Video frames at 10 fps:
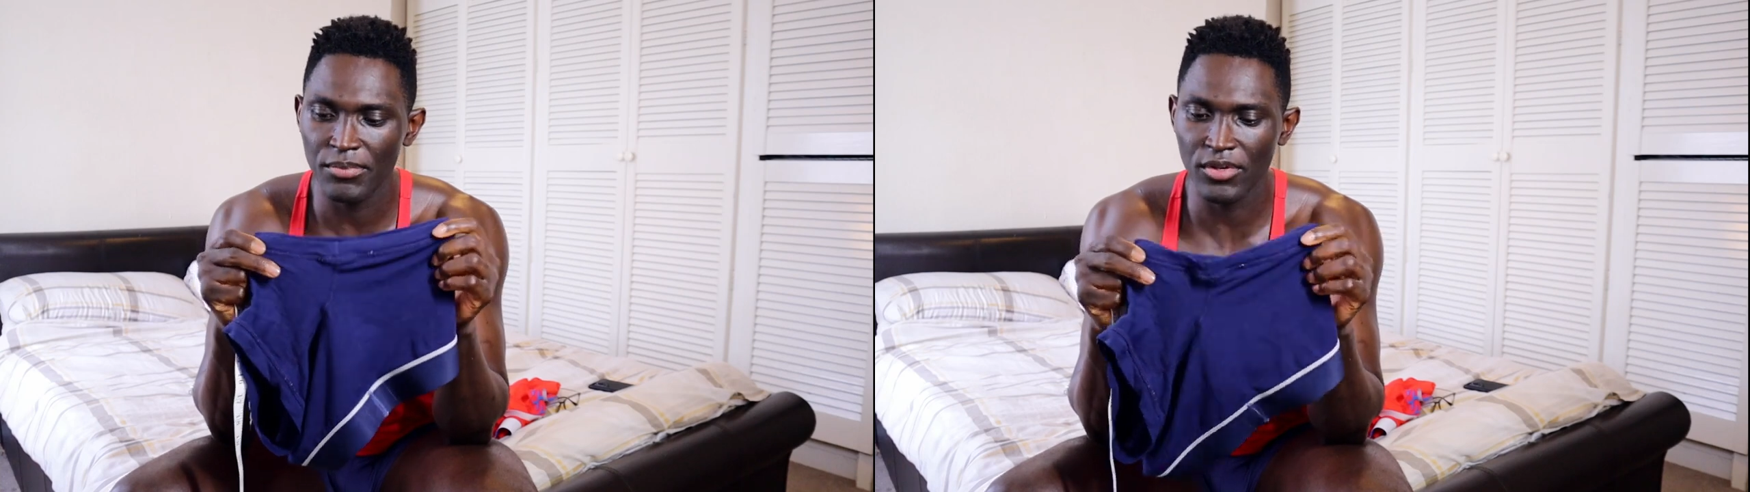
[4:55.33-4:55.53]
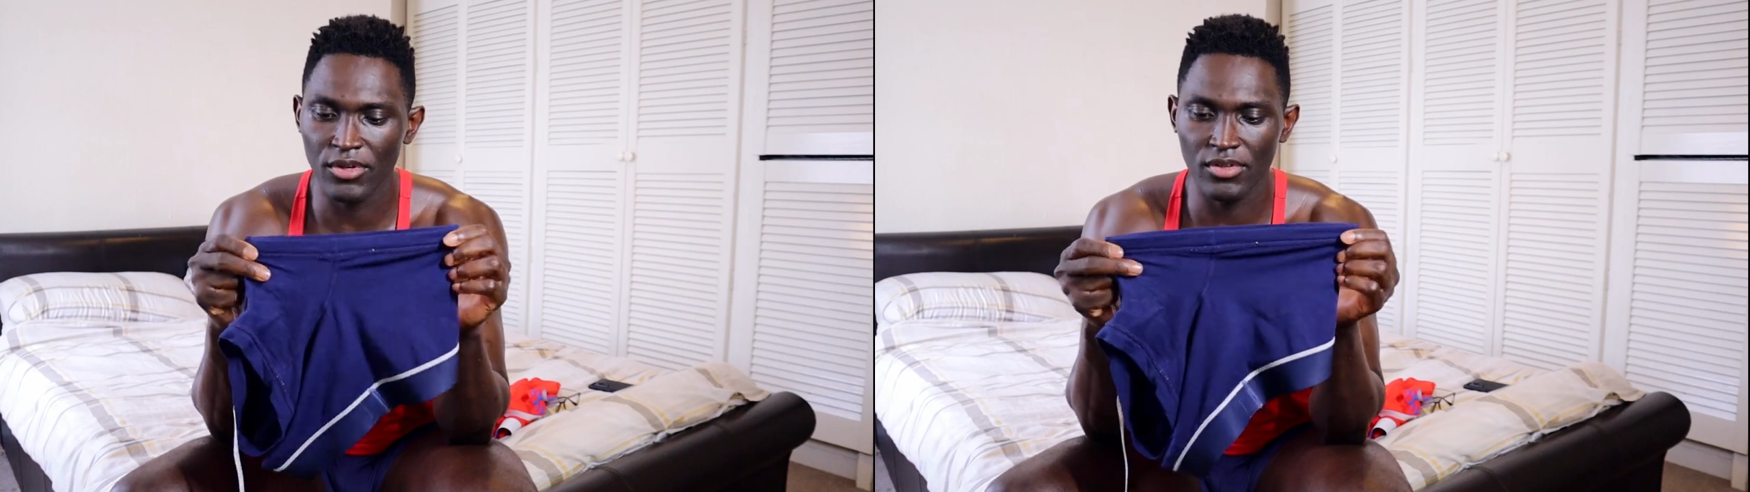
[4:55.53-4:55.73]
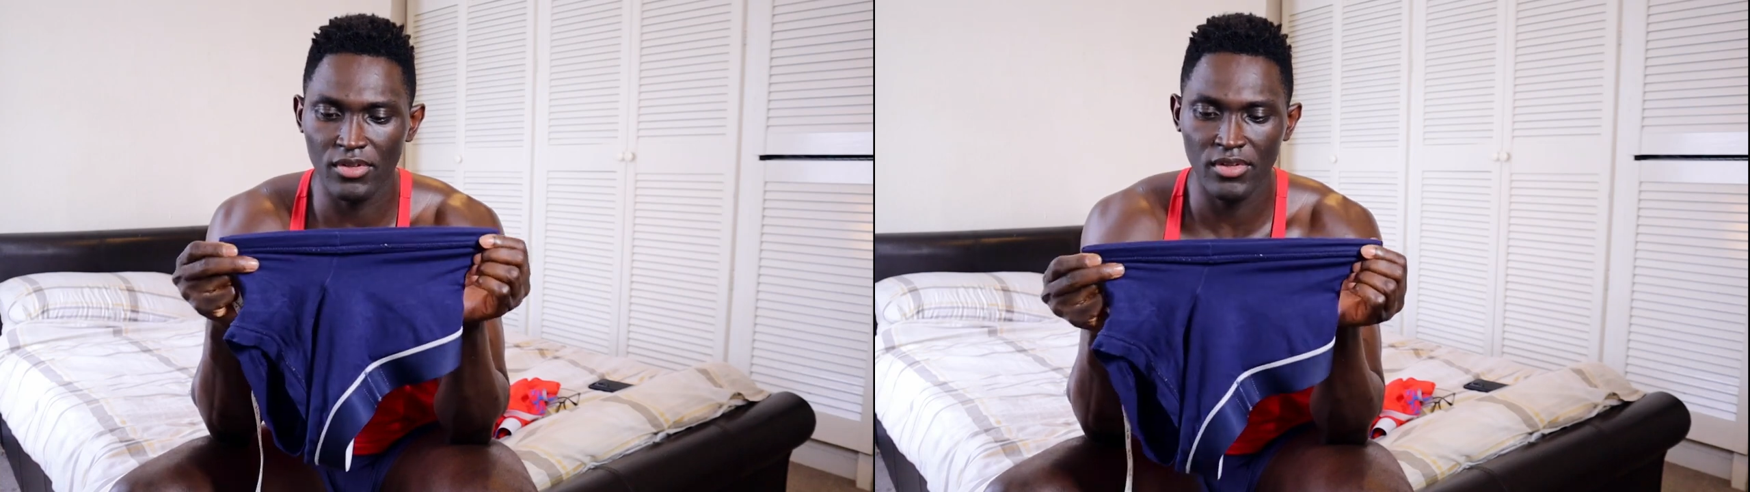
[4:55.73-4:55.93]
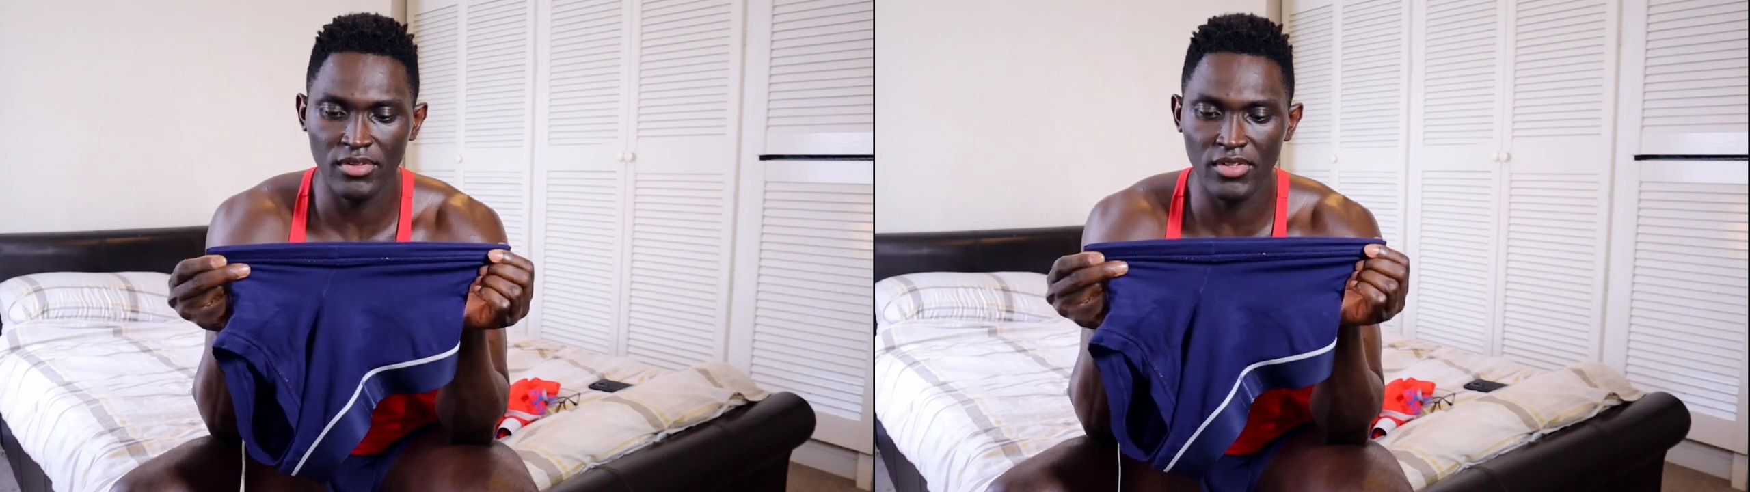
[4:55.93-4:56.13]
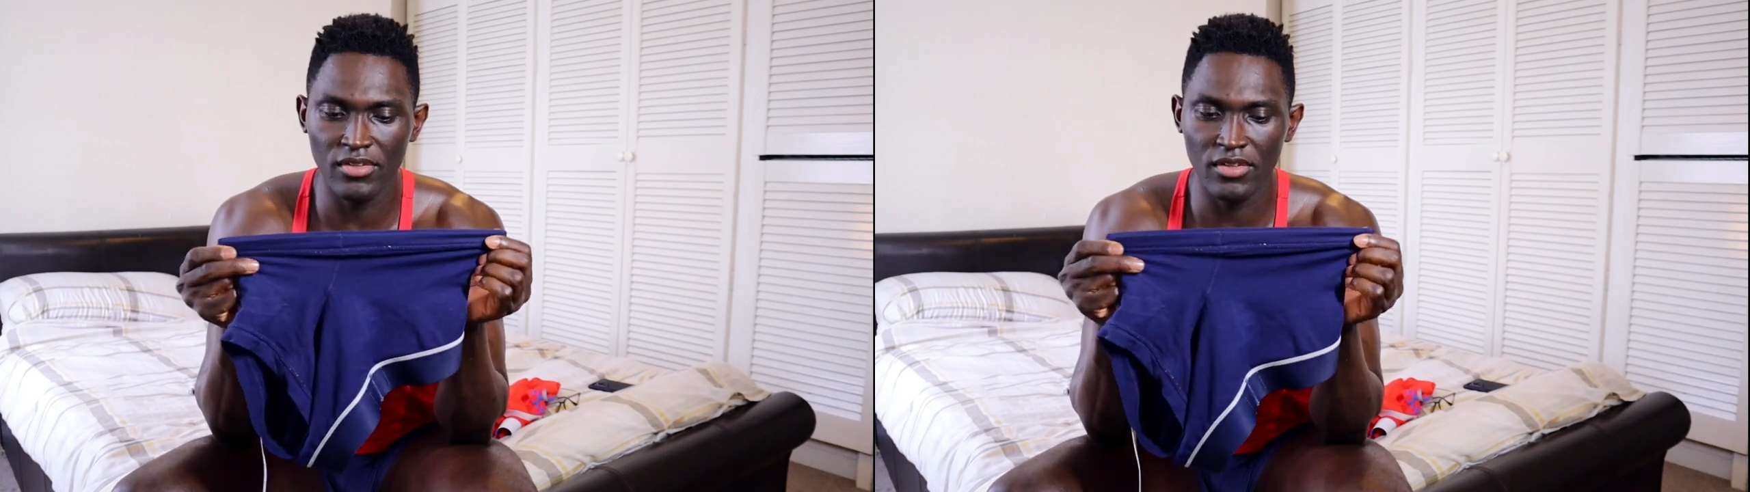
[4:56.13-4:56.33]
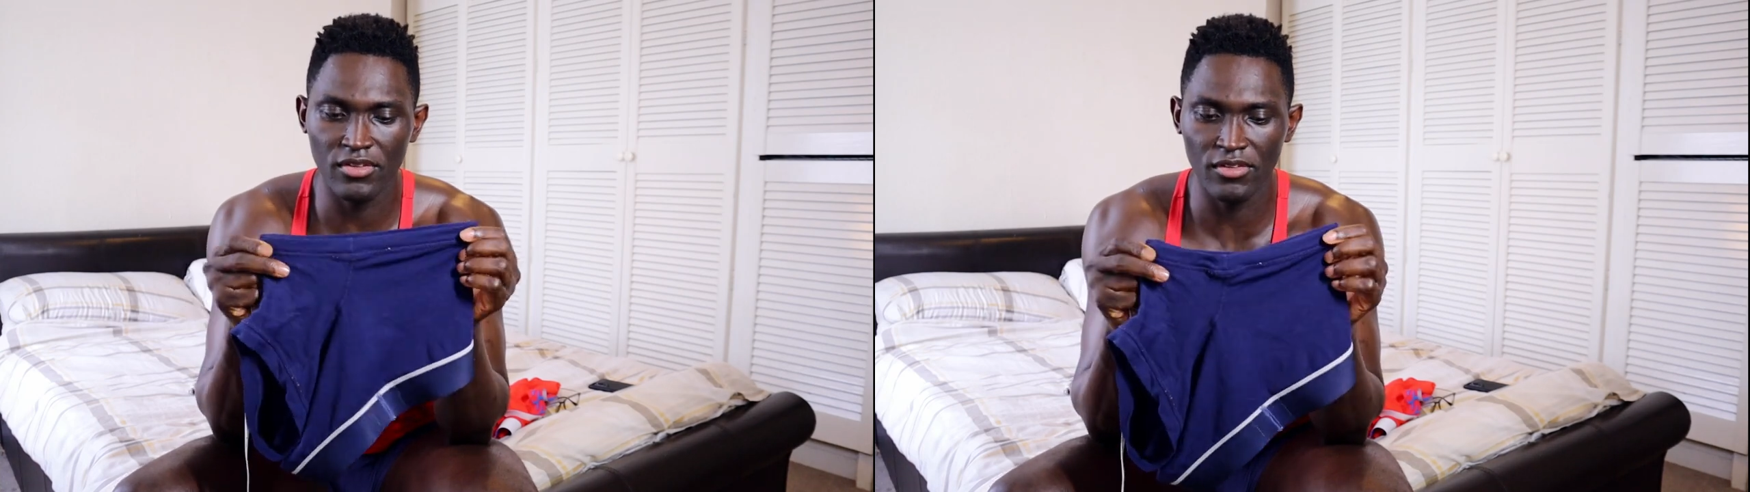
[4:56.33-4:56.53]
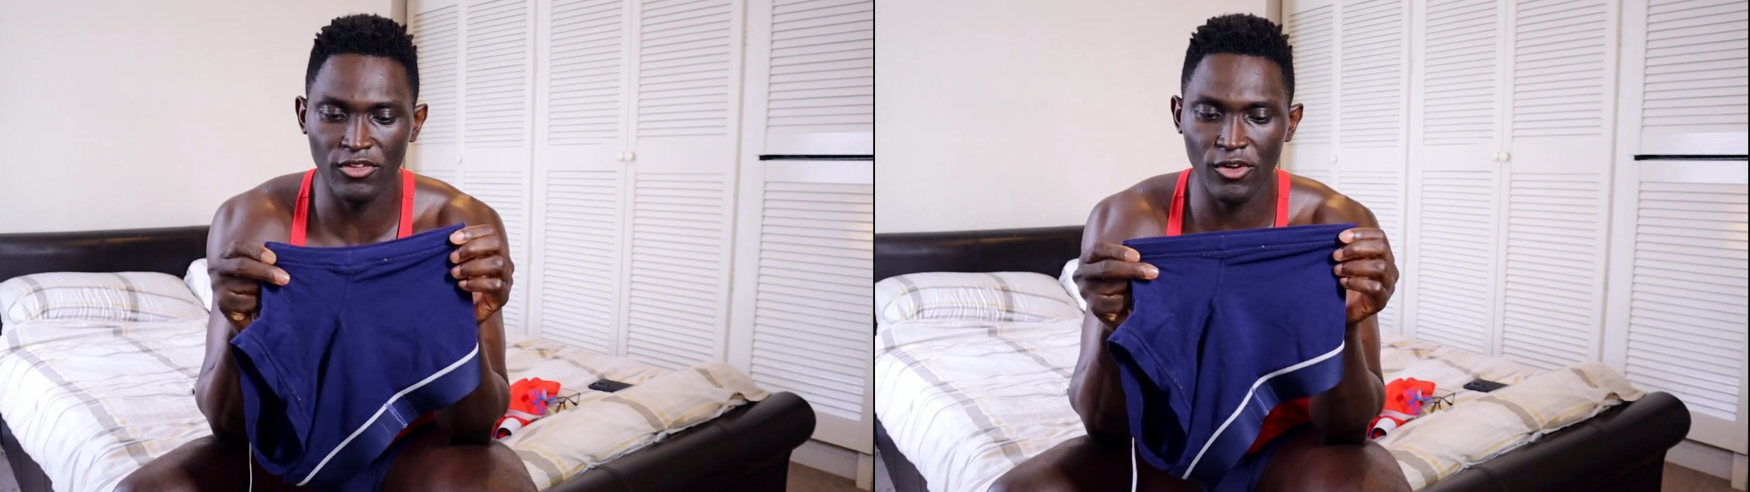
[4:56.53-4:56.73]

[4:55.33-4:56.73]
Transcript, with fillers: because this is